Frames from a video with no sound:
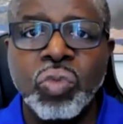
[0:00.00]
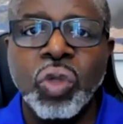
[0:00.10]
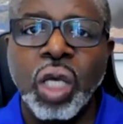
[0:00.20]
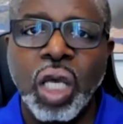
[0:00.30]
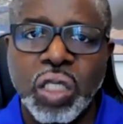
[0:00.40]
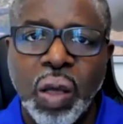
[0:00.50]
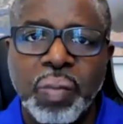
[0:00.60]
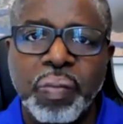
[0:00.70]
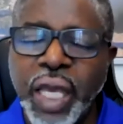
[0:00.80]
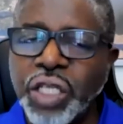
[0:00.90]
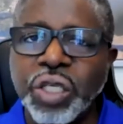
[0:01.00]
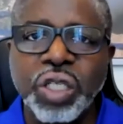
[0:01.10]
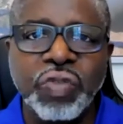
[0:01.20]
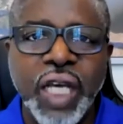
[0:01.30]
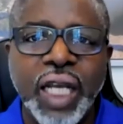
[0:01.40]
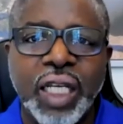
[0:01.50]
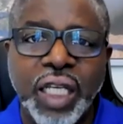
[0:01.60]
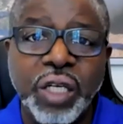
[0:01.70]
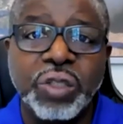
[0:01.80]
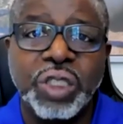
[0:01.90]
is make sure you've got
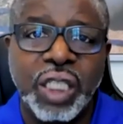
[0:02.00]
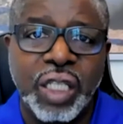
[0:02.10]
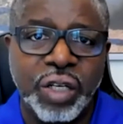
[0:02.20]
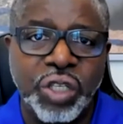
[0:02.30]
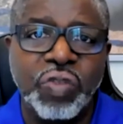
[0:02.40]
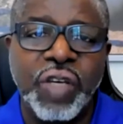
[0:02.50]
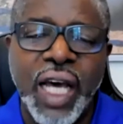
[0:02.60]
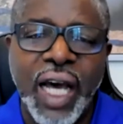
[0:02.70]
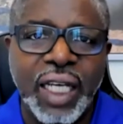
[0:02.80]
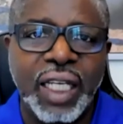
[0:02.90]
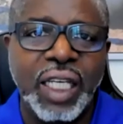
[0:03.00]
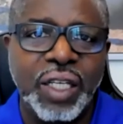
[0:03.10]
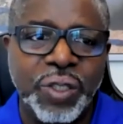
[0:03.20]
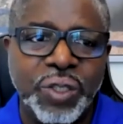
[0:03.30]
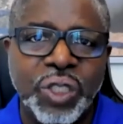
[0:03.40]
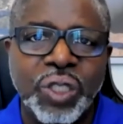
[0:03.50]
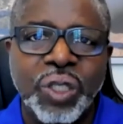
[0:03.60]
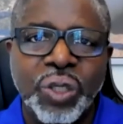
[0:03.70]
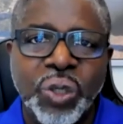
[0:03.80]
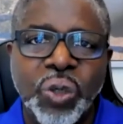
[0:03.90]
leaders in there. You've got leaders
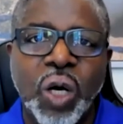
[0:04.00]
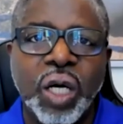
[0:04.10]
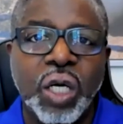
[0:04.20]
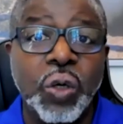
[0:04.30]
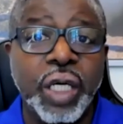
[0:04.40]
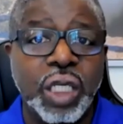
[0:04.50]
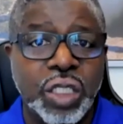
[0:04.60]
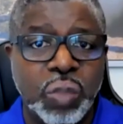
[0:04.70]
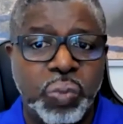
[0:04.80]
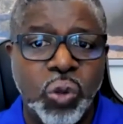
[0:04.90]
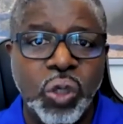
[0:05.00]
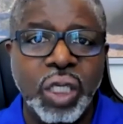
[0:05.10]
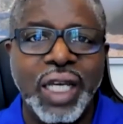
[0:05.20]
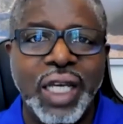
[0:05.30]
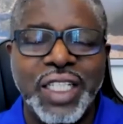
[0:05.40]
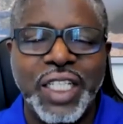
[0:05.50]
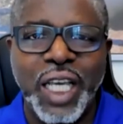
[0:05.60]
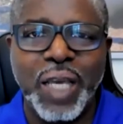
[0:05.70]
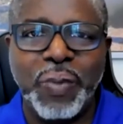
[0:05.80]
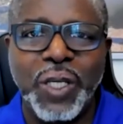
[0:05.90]
who are going to support and
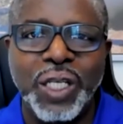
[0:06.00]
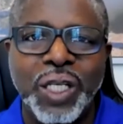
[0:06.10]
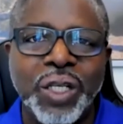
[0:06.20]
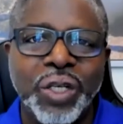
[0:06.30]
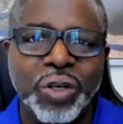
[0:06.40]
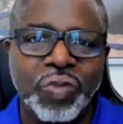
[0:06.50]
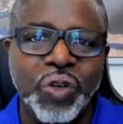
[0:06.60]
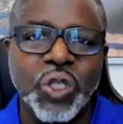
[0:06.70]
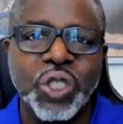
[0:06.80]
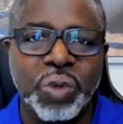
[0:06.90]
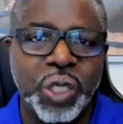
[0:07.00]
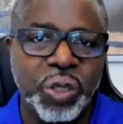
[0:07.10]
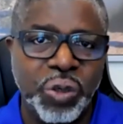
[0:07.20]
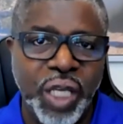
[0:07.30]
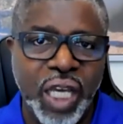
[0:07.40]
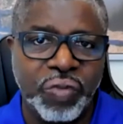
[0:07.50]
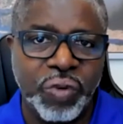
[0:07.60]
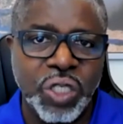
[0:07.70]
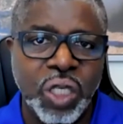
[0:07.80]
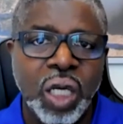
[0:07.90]
champion your diversity recruiting efforts,
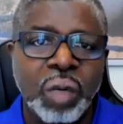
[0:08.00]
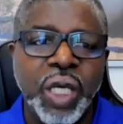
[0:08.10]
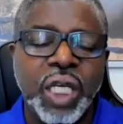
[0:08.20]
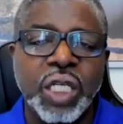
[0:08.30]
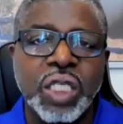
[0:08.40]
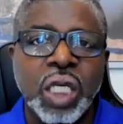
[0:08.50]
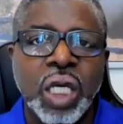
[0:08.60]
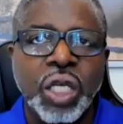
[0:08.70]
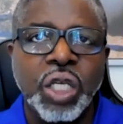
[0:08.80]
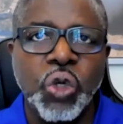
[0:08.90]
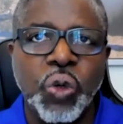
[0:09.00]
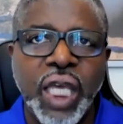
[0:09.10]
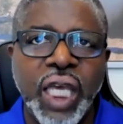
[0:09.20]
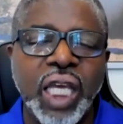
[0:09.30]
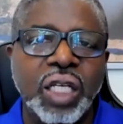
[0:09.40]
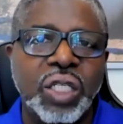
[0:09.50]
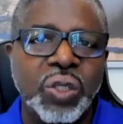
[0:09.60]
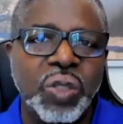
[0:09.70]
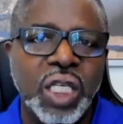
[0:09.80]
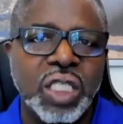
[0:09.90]
because you can't do
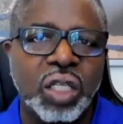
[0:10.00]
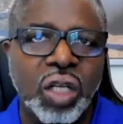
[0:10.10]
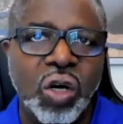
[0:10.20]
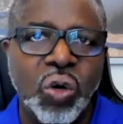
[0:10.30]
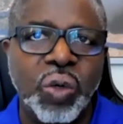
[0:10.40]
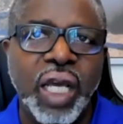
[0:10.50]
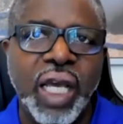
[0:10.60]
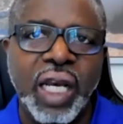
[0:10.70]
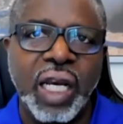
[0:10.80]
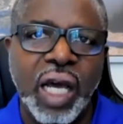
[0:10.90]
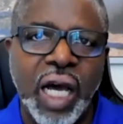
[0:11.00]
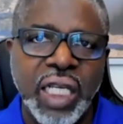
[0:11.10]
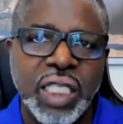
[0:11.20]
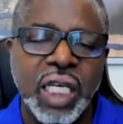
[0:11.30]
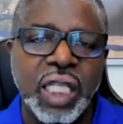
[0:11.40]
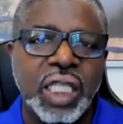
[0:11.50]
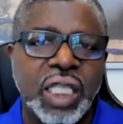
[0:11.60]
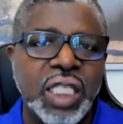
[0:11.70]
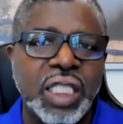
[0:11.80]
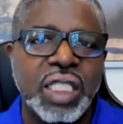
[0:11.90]
this alone. And I said that
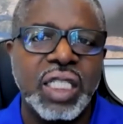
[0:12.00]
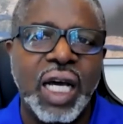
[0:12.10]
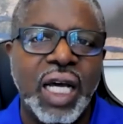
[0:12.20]
this is not an